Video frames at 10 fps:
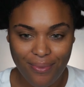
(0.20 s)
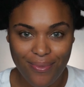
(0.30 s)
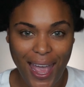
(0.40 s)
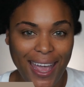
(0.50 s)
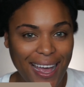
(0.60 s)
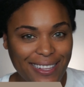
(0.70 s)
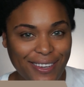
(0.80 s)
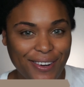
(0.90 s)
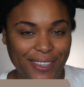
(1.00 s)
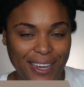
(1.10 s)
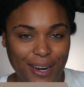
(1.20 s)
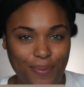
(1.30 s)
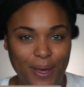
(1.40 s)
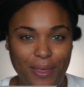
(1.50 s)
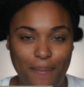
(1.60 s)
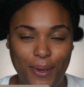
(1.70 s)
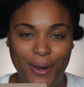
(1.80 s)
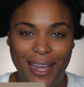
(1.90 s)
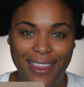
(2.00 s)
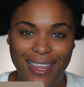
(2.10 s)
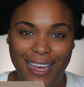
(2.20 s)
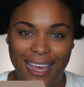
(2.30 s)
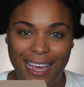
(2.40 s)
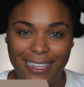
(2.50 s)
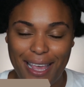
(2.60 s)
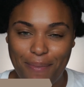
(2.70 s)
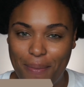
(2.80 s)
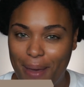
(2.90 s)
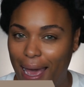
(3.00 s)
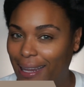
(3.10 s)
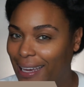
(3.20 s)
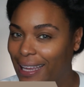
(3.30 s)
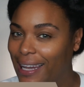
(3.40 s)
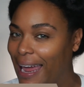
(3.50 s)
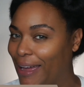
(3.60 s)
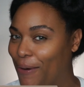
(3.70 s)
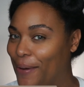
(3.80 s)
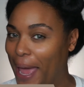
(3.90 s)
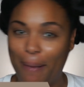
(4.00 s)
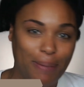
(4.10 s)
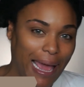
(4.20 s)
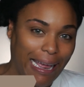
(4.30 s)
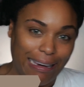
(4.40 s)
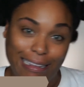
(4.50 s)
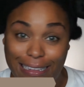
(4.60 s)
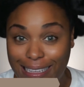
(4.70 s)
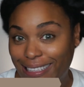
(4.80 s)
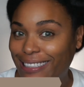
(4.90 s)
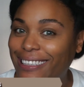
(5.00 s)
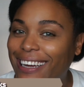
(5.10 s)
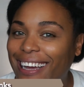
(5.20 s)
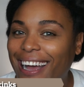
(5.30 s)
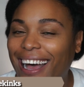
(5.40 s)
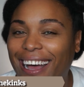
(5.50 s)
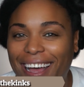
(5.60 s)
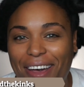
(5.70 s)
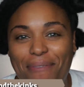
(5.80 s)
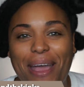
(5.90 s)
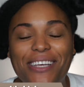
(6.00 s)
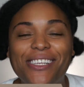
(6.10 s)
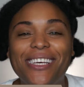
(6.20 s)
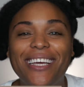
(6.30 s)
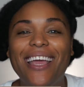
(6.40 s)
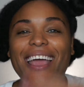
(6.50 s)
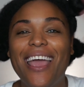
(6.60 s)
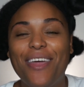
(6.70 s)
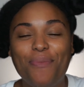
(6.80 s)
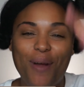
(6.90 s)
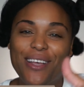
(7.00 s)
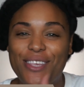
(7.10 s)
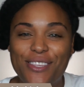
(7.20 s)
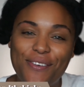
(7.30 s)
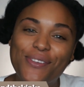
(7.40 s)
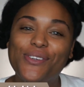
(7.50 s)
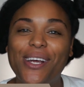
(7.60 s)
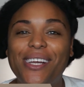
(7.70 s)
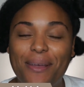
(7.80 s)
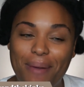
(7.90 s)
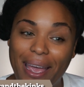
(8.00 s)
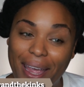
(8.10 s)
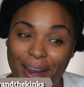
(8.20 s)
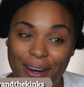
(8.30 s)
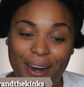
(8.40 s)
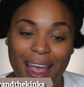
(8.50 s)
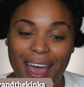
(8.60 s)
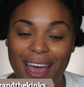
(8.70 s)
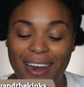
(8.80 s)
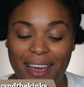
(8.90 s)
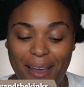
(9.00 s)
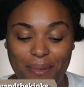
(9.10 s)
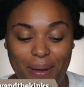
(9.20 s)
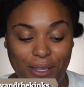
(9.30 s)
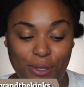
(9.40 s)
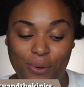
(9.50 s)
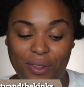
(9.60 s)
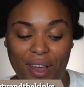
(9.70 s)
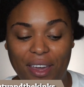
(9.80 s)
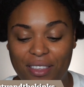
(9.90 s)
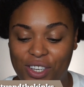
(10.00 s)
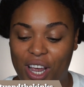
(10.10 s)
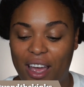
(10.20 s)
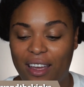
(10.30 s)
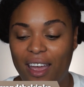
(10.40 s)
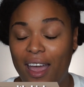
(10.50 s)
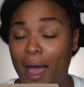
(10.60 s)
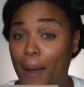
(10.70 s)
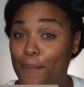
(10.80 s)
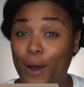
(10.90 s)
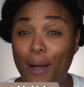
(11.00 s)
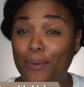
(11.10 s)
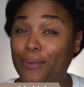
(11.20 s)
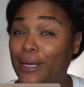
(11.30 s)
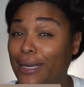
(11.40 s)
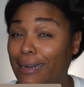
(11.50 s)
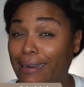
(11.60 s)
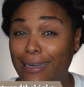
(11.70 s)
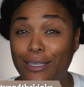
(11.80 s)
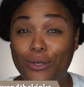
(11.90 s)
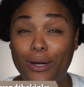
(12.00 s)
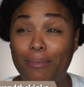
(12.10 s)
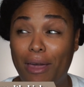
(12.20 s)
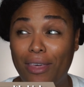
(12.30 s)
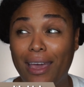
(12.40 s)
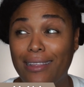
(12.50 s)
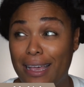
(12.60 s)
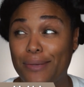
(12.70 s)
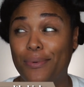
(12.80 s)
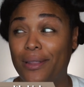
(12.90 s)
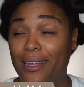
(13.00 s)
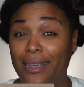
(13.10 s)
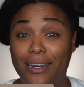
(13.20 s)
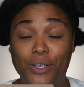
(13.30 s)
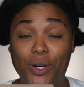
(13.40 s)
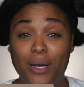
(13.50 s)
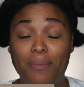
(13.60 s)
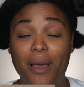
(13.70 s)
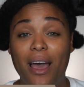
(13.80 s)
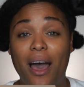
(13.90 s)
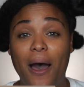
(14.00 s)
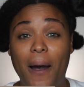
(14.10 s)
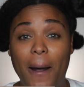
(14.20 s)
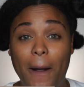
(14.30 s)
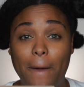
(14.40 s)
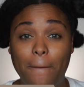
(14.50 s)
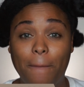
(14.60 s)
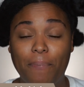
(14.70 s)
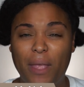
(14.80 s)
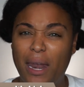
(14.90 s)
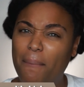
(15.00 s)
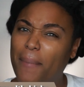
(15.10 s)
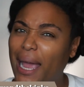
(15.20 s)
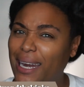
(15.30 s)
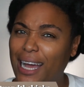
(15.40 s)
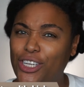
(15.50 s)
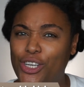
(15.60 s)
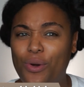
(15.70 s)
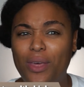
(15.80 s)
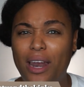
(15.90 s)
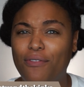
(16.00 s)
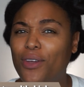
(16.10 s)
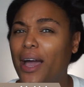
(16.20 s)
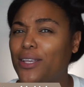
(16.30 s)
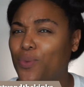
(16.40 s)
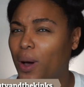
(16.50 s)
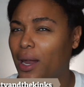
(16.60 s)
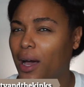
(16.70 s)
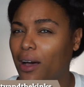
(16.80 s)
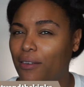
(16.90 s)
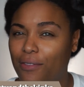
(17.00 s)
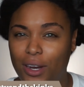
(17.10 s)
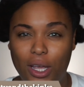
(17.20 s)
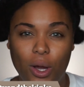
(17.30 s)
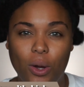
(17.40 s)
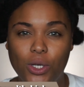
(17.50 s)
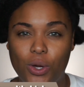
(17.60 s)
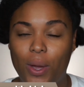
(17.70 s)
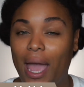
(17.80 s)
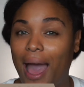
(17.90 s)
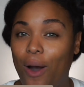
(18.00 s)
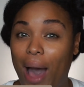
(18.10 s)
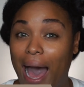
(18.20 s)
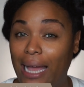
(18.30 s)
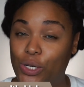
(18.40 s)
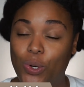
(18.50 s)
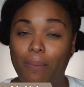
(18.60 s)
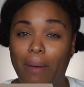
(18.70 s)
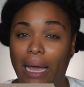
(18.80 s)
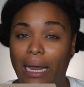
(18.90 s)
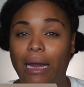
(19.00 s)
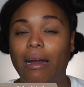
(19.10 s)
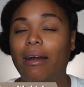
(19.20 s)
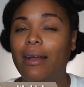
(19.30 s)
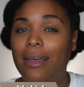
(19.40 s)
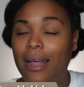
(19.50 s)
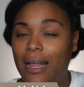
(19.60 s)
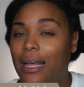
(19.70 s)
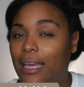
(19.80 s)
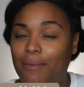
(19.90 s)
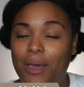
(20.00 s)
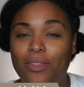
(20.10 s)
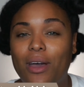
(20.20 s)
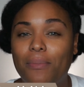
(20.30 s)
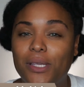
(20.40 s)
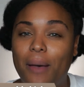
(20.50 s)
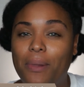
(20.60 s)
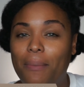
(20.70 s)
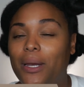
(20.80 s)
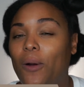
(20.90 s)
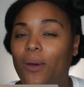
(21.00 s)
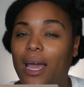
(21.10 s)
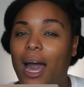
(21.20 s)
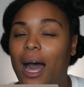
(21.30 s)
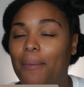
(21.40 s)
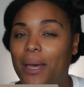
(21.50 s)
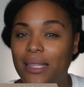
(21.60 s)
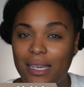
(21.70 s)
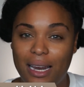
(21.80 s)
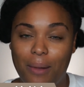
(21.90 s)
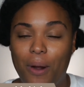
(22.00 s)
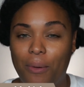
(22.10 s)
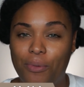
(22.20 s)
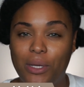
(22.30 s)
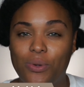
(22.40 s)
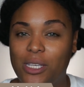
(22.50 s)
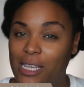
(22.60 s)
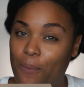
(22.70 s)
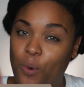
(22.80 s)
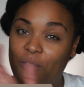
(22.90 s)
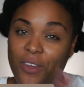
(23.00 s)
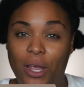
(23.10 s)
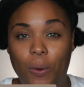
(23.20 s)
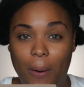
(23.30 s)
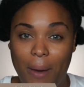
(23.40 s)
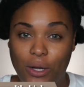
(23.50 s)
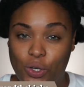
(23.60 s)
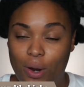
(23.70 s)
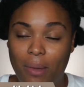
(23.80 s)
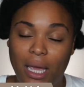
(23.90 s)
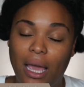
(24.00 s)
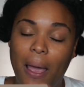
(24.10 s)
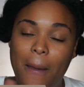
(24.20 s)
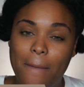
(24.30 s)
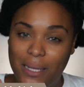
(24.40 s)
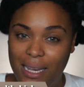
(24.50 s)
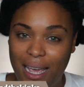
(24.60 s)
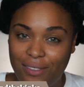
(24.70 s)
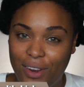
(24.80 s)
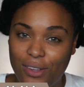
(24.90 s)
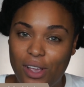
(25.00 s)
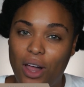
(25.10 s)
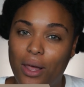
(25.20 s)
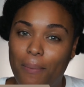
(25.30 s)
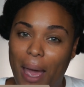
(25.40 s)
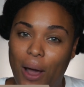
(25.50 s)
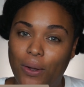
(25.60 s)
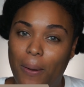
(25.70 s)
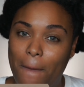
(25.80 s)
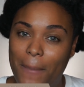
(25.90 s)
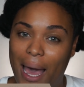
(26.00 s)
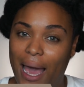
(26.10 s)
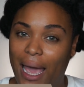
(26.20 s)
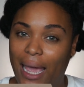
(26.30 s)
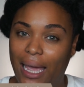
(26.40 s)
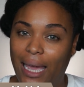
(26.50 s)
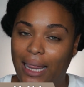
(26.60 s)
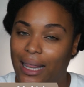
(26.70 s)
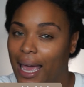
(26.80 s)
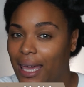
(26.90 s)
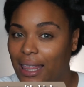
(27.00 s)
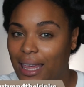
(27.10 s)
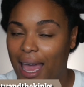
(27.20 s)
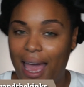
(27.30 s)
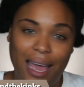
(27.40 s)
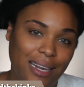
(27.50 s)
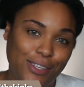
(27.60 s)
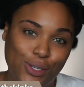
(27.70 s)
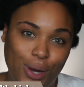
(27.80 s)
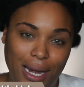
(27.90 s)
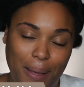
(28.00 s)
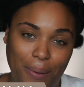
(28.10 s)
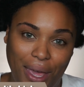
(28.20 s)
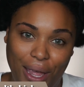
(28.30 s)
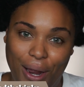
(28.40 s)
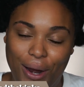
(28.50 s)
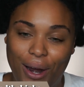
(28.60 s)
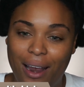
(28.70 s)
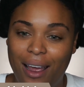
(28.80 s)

Hey guys, it's your girl Tahita with Beauty and the Kinks, coming back looking like Kodak Black little sister. I'm actually in the process of straightening my hair and I'm about to do a length check. I'm probably gonna need a trim. I think I desperately need a trim. And I might not show that. If you guys want a video showing how I trim my hair, give me a thumbs up, let me know in the comments, and I'll probably do a separate video about trimming. But today's video is all about my length and straightening my hair.